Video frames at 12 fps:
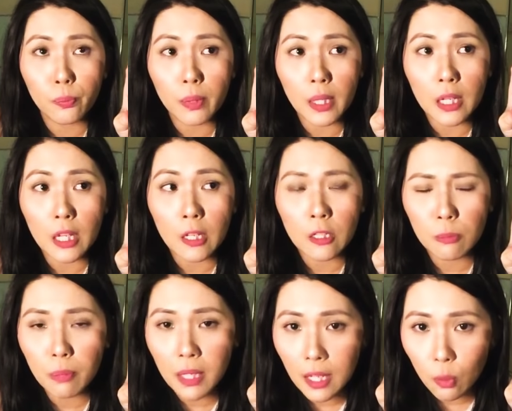be
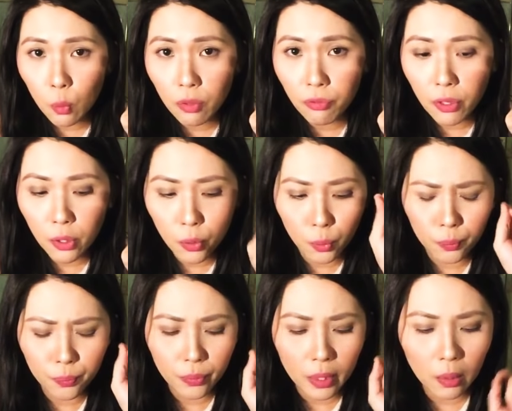speaking with you.
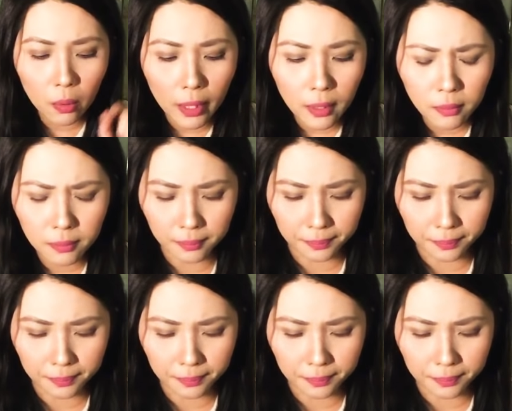Okay,